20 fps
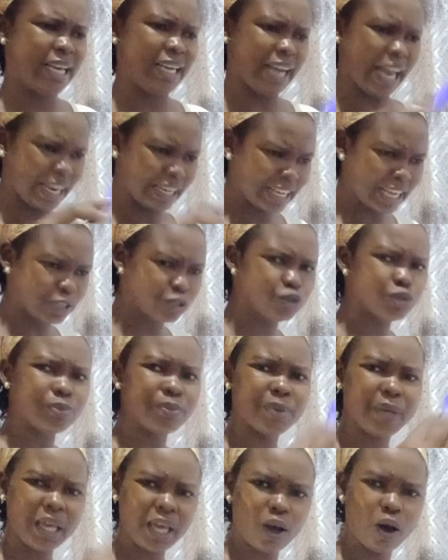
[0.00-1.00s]
There
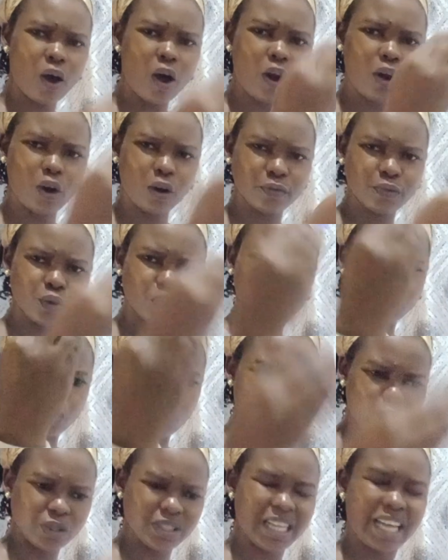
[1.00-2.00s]
should be all of those
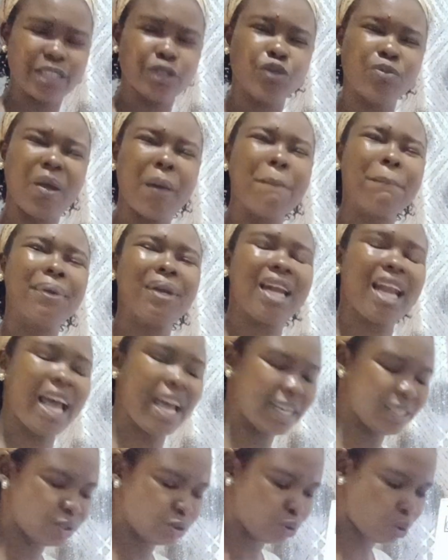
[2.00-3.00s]
goals that should be
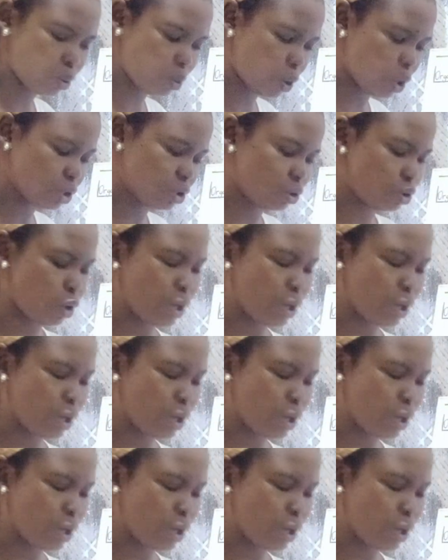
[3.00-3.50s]
planned towards.